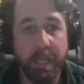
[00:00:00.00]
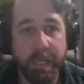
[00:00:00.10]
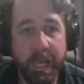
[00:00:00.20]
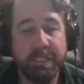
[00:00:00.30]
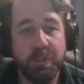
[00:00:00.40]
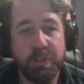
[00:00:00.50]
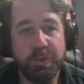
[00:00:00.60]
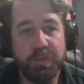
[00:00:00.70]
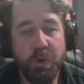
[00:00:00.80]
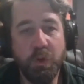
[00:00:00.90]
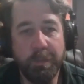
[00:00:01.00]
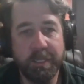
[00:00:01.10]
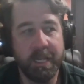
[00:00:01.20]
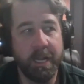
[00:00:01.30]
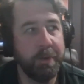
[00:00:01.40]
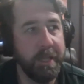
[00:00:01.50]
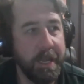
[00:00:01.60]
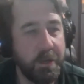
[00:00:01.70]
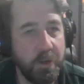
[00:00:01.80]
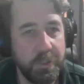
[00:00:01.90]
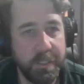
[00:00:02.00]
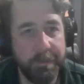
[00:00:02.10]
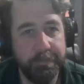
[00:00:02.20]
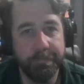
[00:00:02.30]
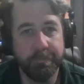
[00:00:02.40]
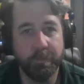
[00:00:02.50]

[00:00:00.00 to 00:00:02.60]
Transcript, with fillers: yeah so there's a few cryptids that i, that I called um,